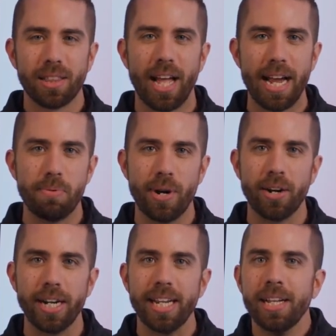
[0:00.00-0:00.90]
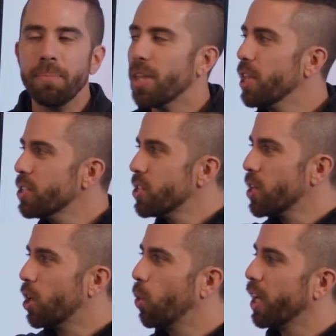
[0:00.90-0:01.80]
Library. This
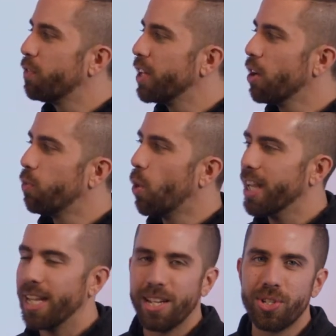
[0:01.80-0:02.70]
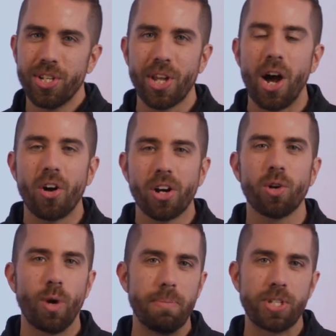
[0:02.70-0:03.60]
is a quick video of what it is. It's on
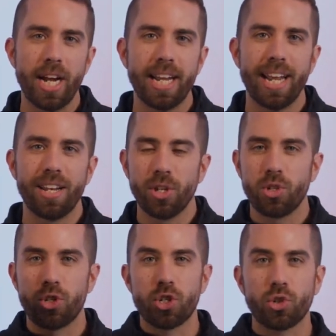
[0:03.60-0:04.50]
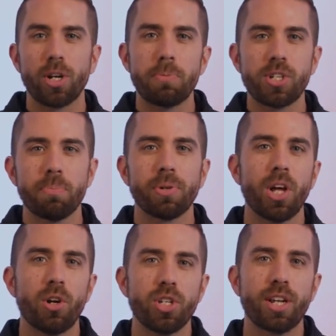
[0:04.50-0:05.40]
our website. In the description
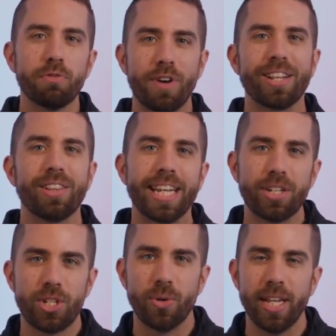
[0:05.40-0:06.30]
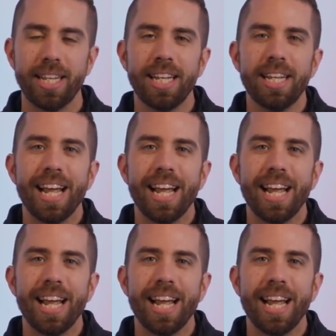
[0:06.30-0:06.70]
below, you can find a link to it.